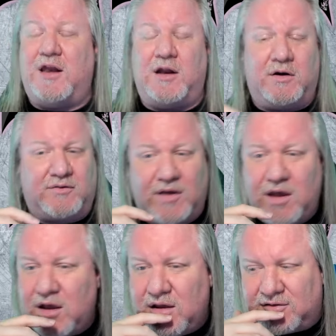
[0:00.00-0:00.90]
notes.
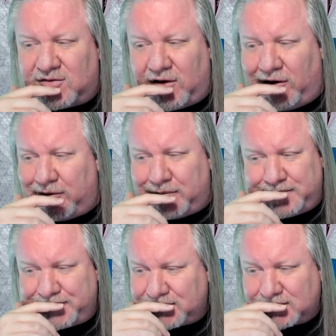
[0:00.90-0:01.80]
So
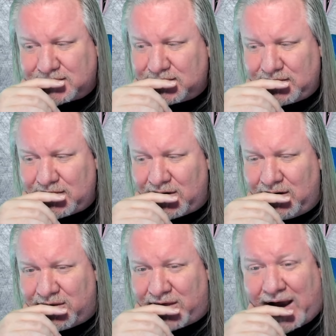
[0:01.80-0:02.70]

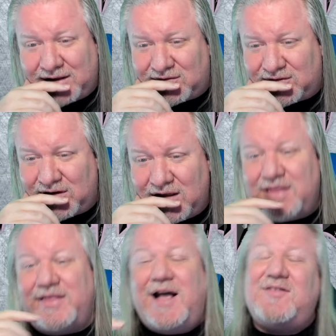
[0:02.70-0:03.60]
that's
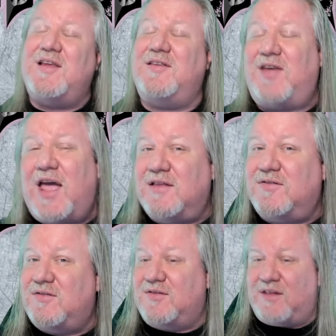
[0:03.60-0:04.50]

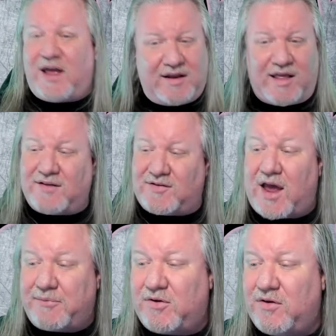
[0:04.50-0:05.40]
intense. That's
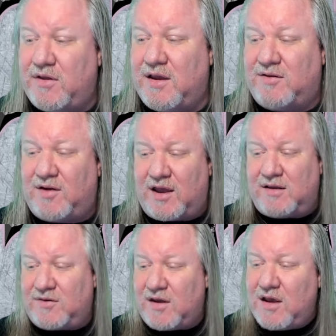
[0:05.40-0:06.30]
absolutely
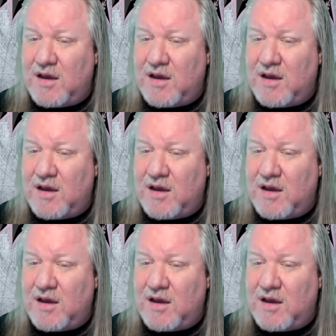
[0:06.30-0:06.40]
intense.